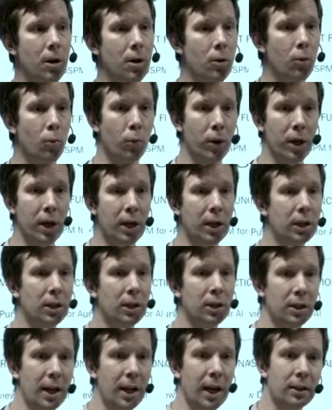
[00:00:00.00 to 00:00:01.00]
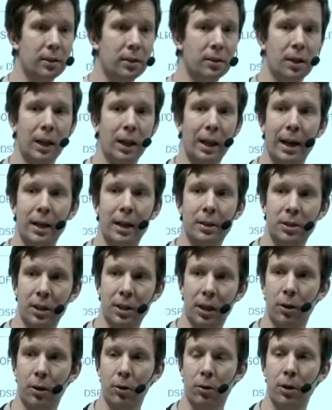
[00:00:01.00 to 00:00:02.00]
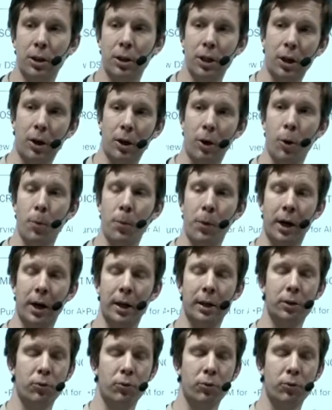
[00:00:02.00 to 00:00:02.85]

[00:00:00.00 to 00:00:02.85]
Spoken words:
We can connect and let Security Copilot